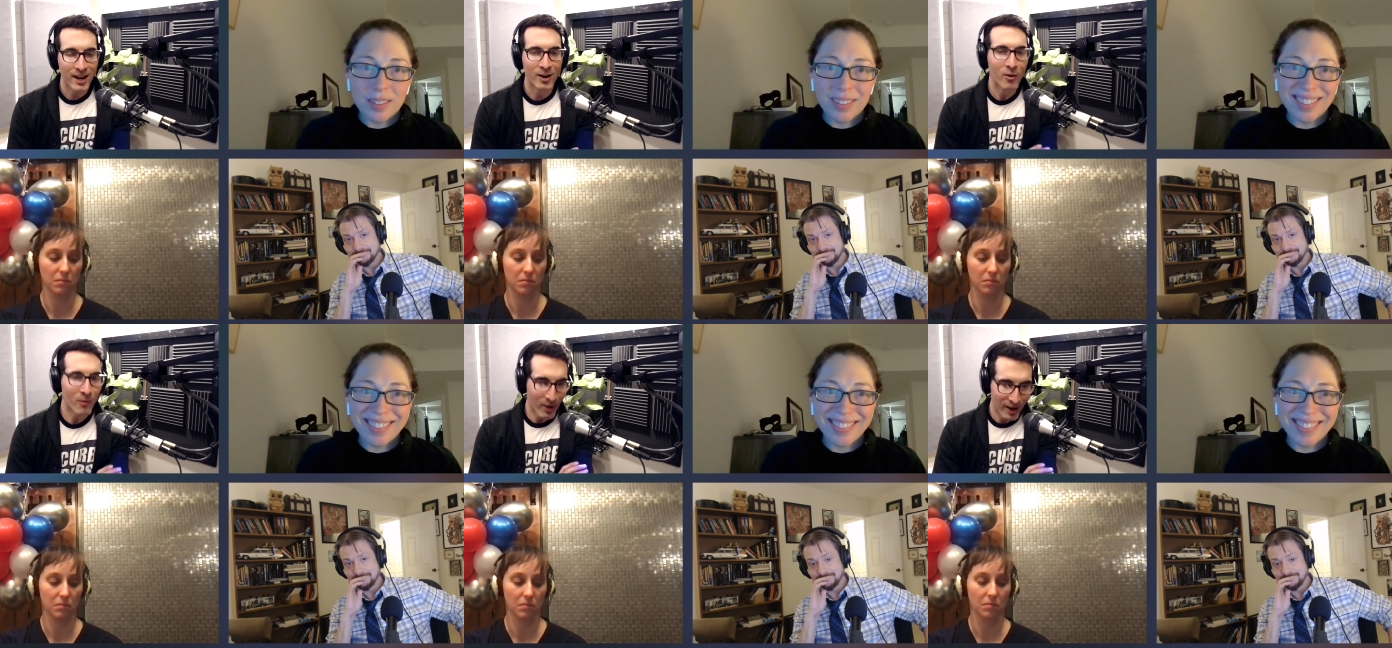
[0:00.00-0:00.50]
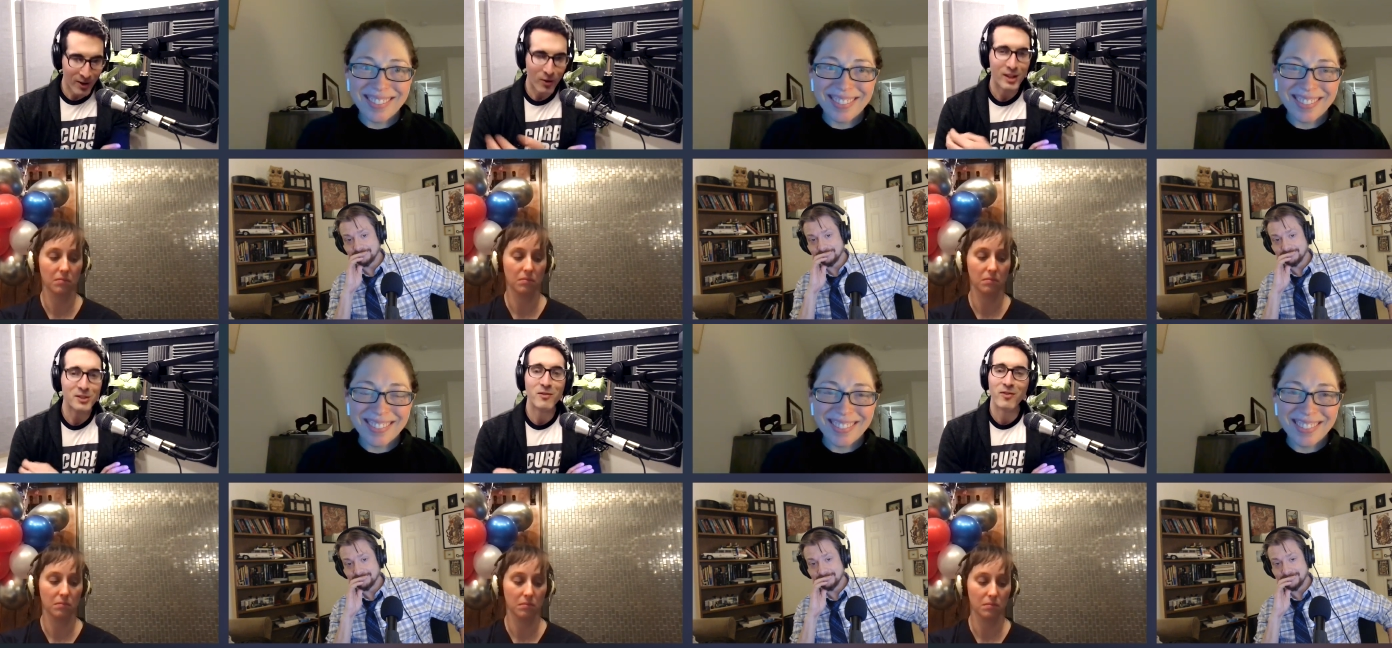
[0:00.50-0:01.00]
Speaker 1: I know I
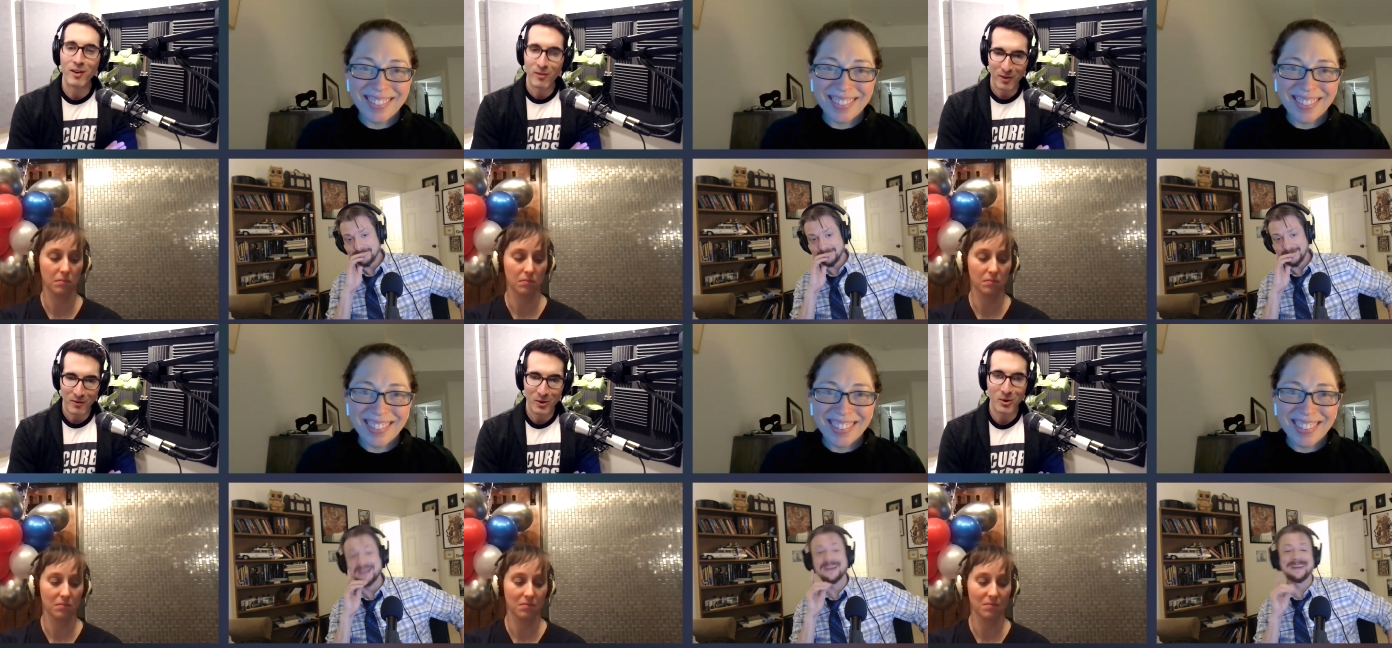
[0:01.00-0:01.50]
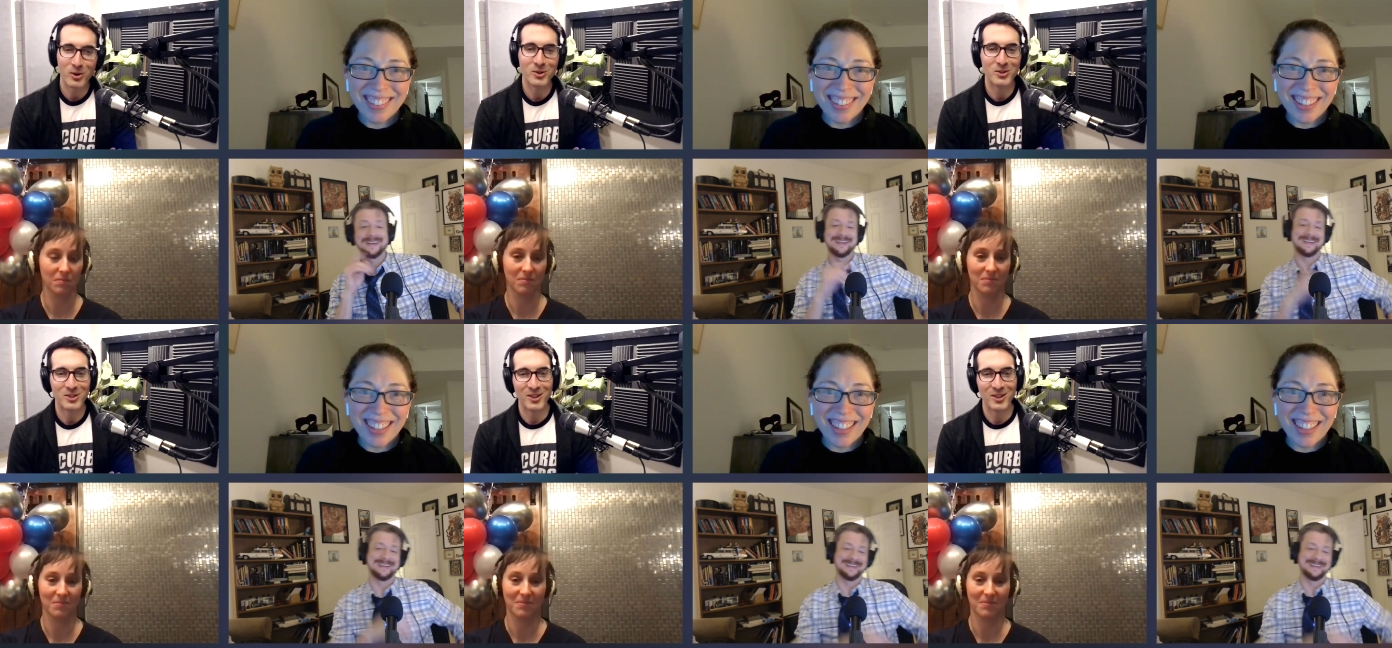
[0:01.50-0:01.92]
know that's a favorite of yours,